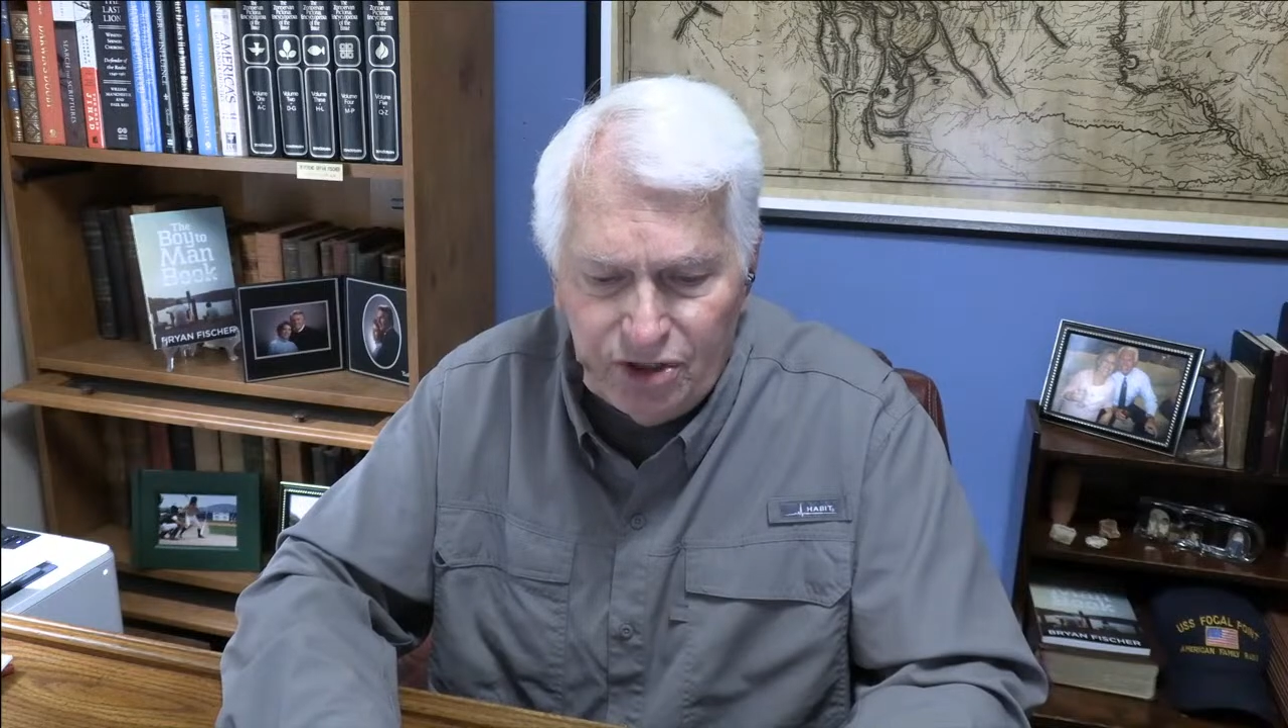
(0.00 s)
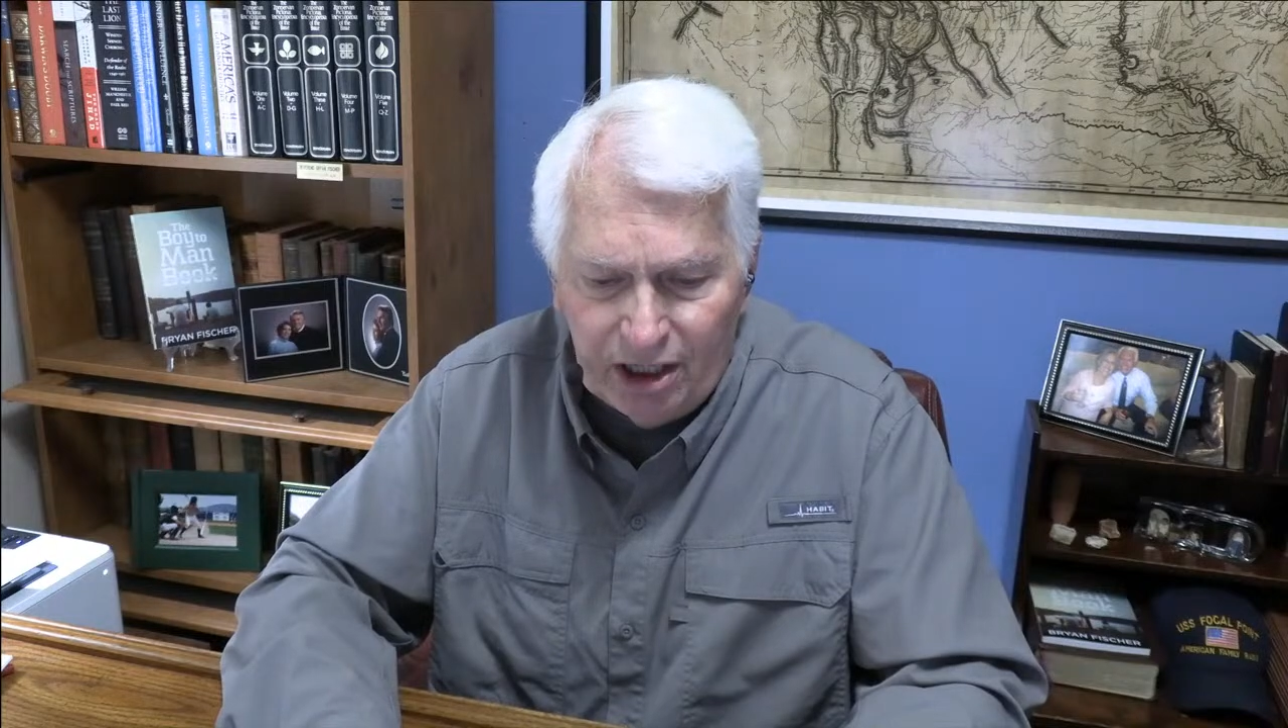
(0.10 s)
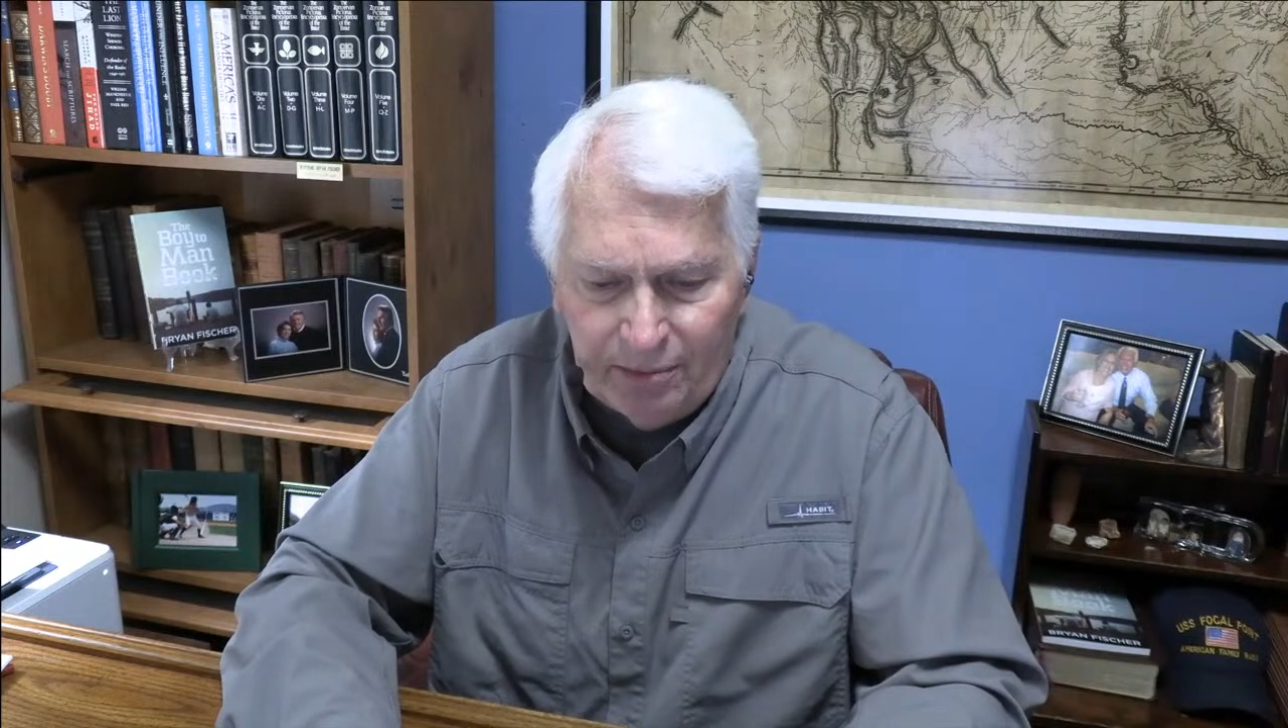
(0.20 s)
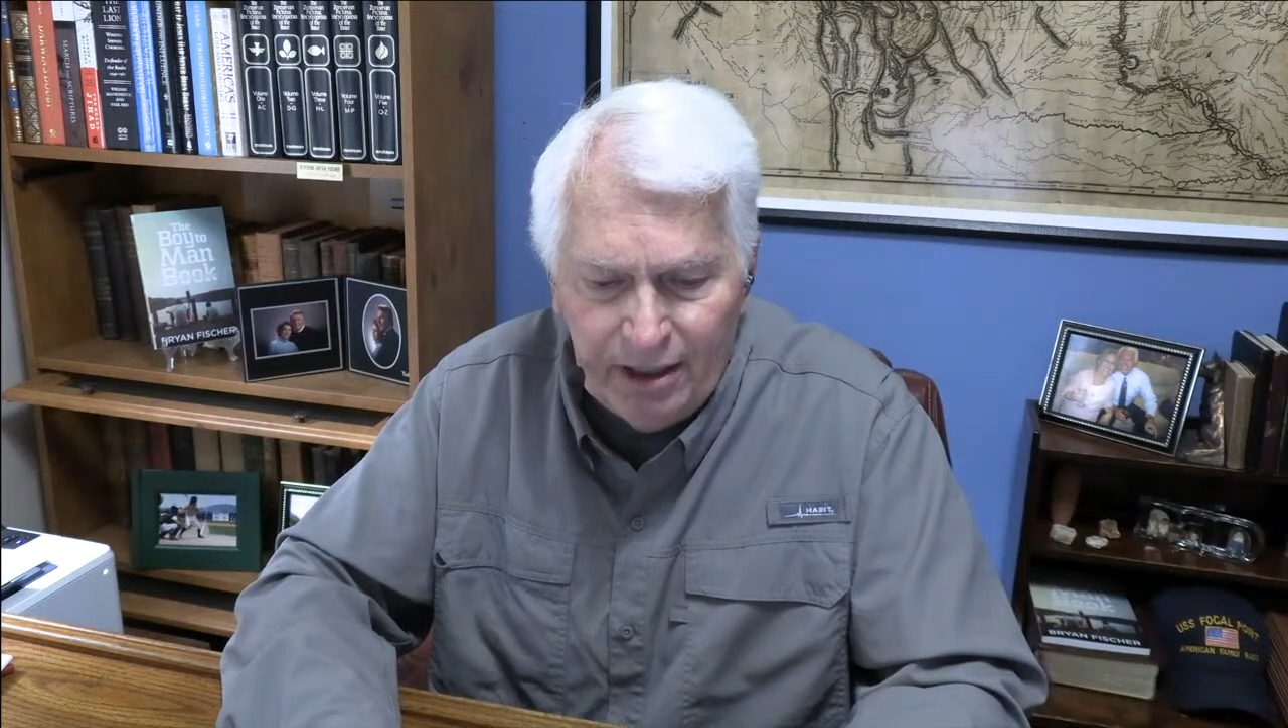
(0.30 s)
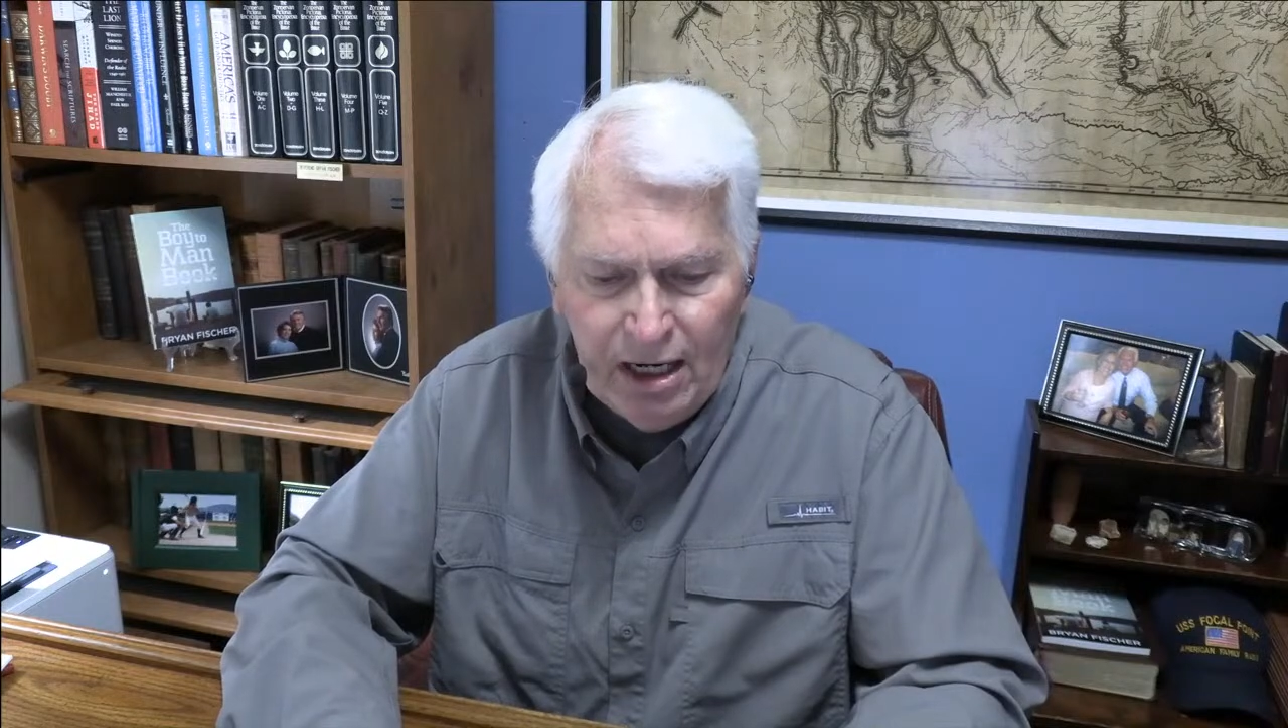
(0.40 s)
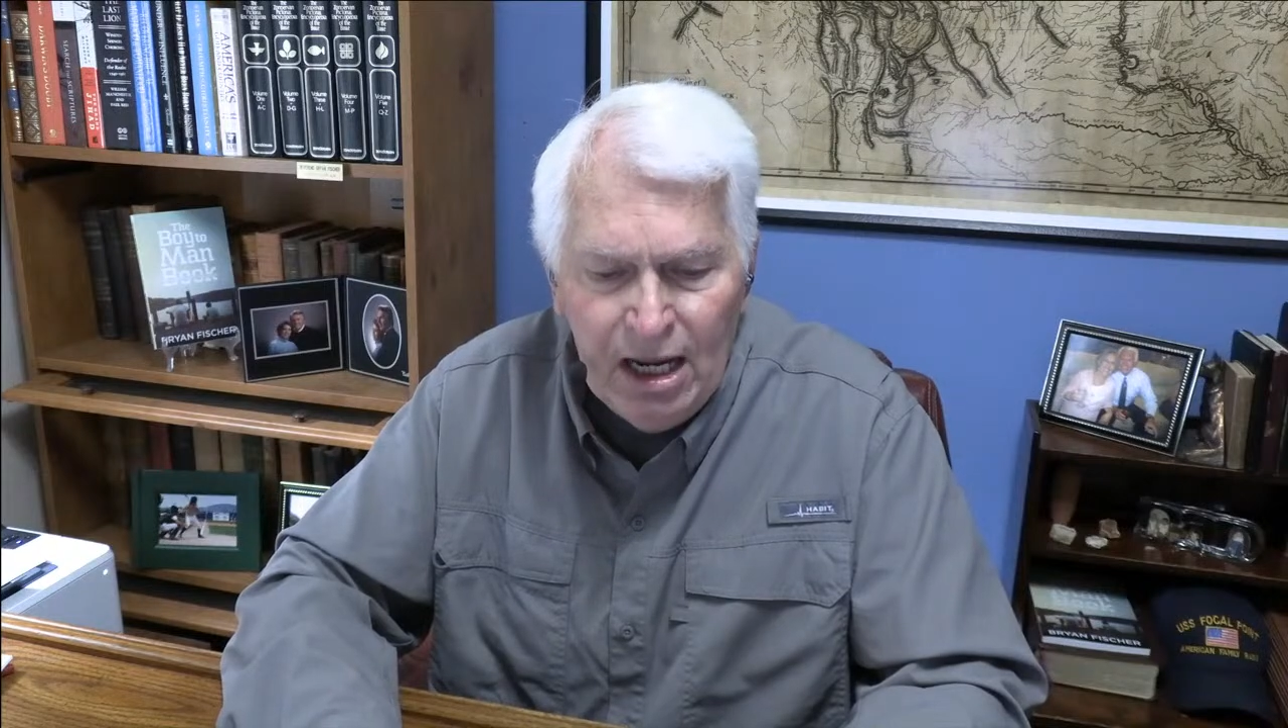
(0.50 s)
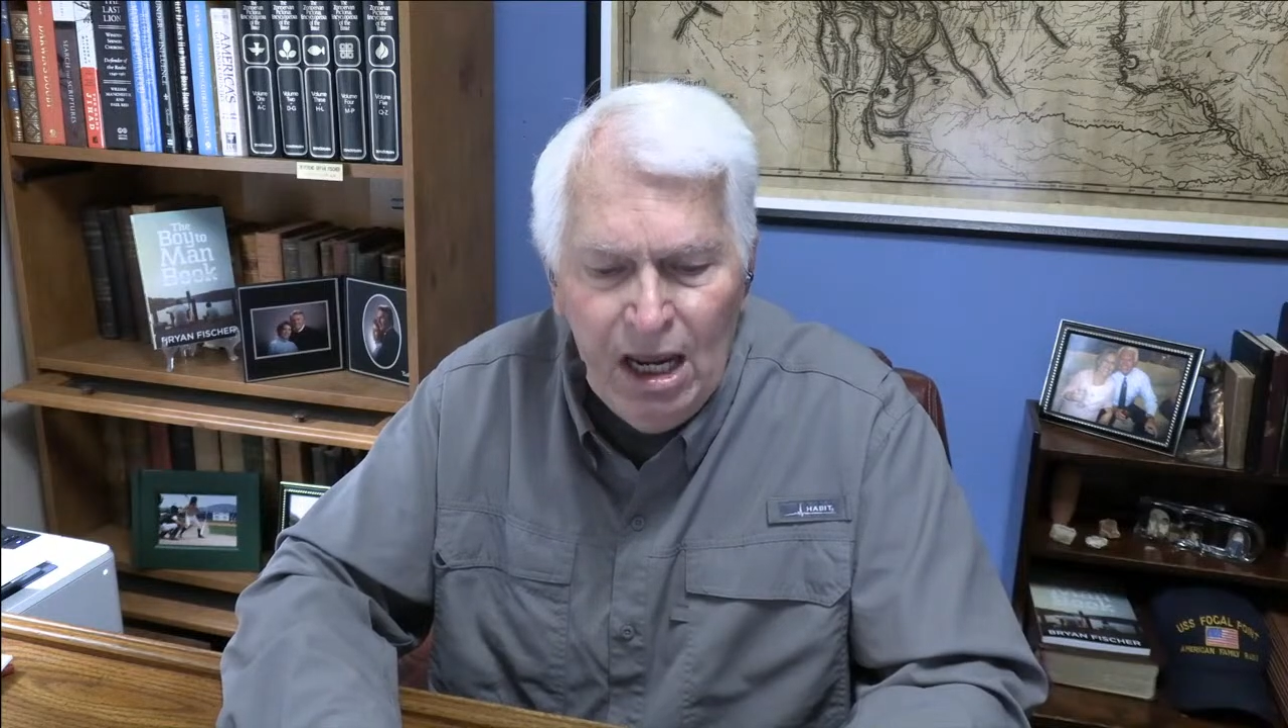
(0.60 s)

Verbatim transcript: gentlemen.